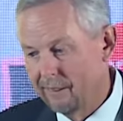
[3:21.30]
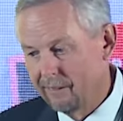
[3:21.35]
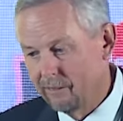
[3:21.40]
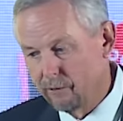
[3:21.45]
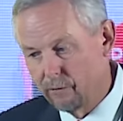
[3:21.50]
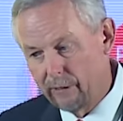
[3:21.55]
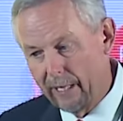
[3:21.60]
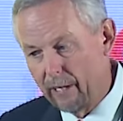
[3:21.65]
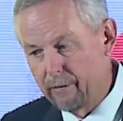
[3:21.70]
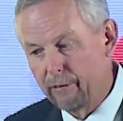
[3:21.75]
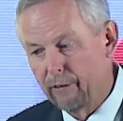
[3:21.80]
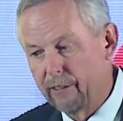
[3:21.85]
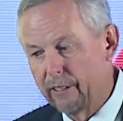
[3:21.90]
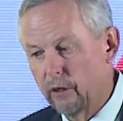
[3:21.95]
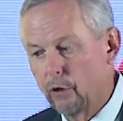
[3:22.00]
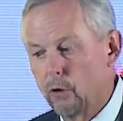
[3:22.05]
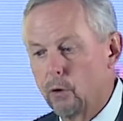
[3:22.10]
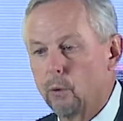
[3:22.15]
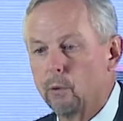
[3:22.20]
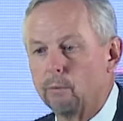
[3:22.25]
for everything you
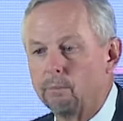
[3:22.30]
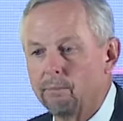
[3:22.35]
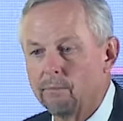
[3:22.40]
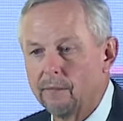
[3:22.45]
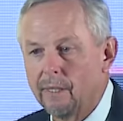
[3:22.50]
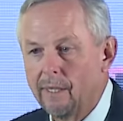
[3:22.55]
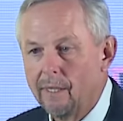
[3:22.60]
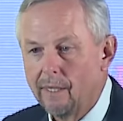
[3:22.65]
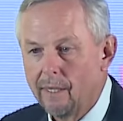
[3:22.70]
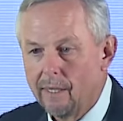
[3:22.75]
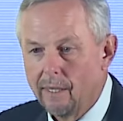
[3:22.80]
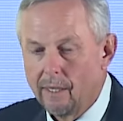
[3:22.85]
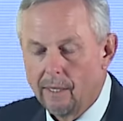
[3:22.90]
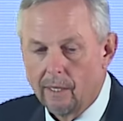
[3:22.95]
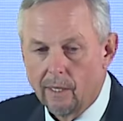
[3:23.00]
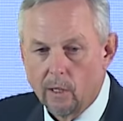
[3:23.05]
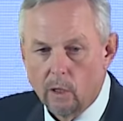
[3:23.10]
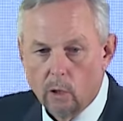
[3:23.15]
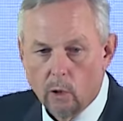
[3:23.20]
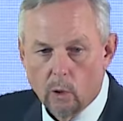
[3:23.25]
do.
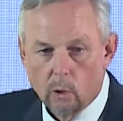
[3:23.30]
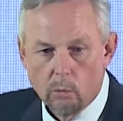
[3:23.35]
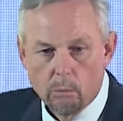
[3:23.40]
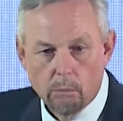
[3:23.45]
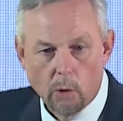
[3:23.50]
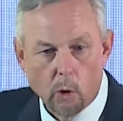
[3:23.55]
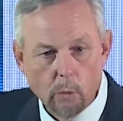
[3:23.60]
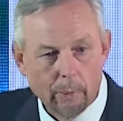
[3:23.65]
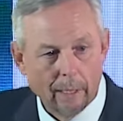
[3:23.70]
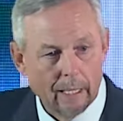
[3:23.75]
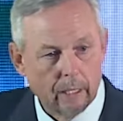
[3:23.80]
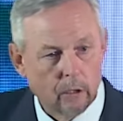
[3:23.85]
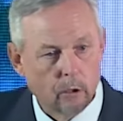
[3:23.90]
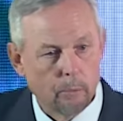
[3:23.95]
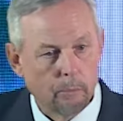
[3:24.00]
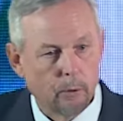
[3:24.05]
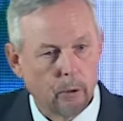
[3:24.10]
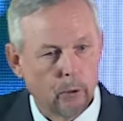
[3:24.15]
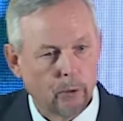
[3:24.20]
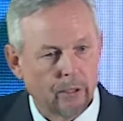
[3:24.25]
Mobile
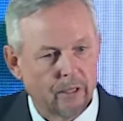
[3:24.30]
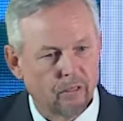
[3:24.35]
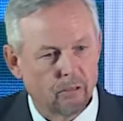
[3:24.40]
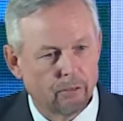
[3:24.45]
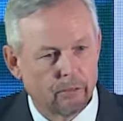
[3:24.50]
computing